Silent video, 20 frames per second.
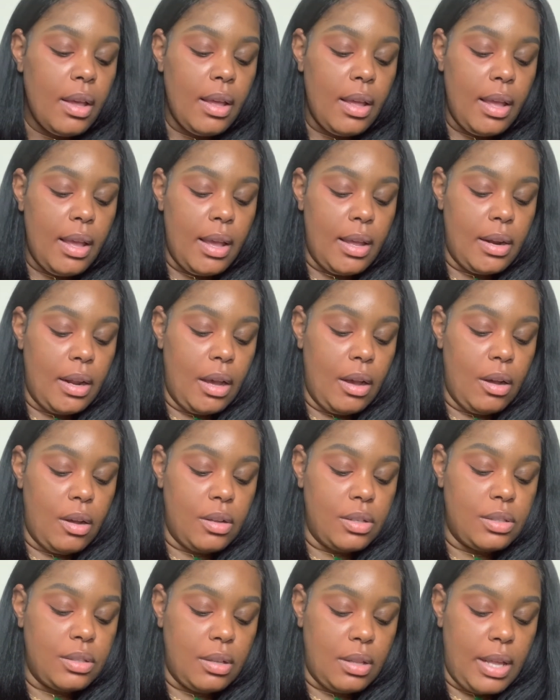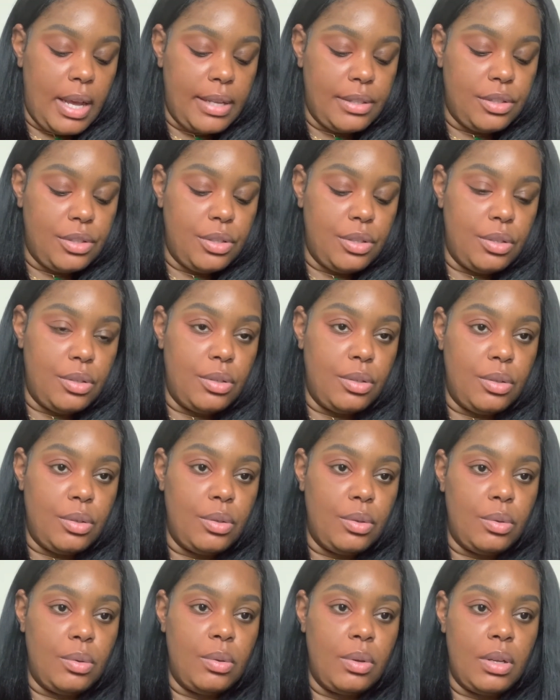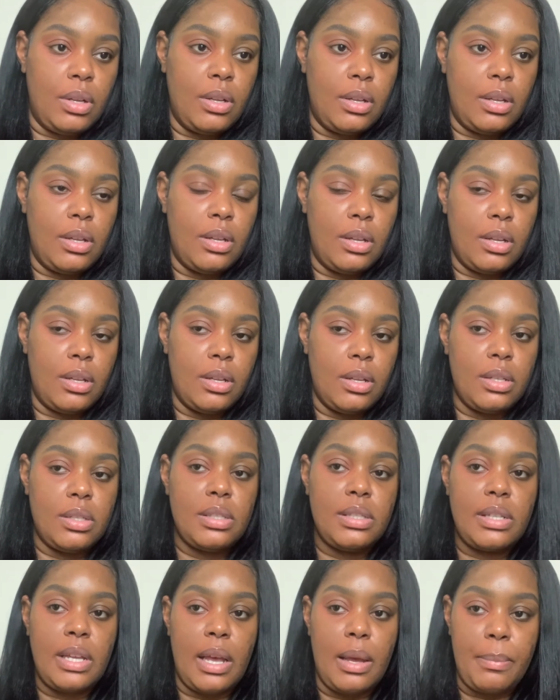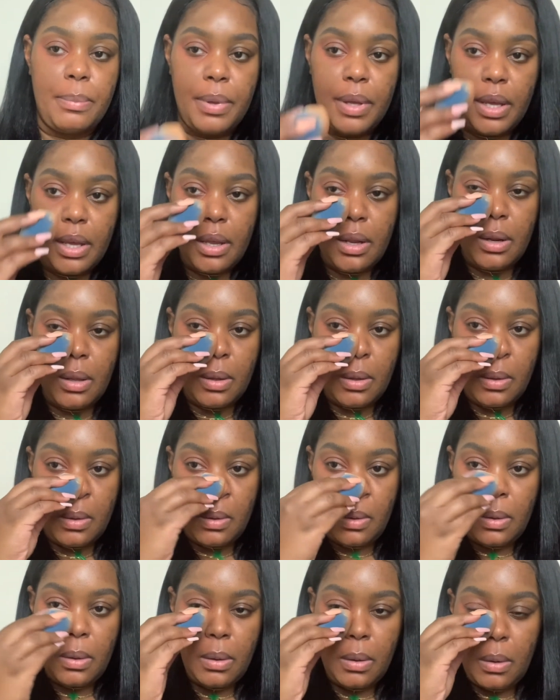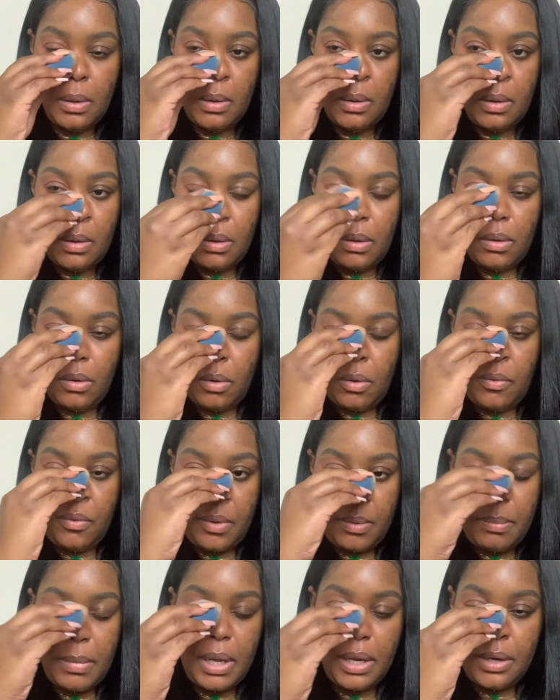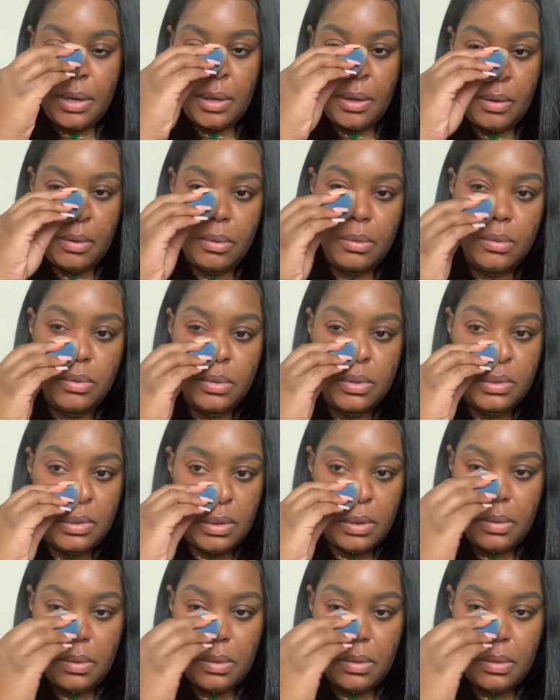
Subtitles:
And I also like to stamp it over my nose